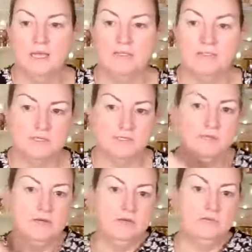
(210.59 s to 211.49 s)
especially
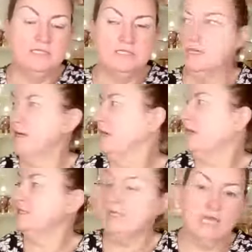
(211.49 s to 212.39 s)
when on this side I
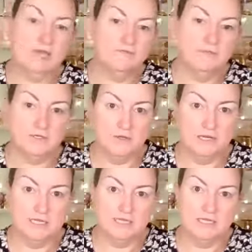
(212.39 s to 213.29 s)
actually have the
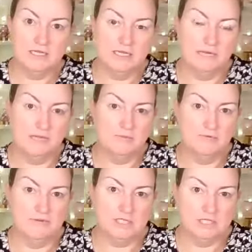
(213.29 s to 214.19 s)
Zodiac Killer and Albert
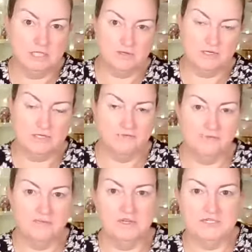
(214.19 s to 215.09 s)
Fisher Child Killer from
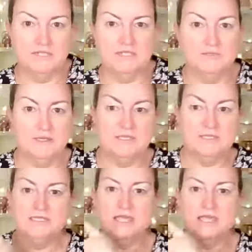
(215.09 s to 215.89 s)
the 1920s,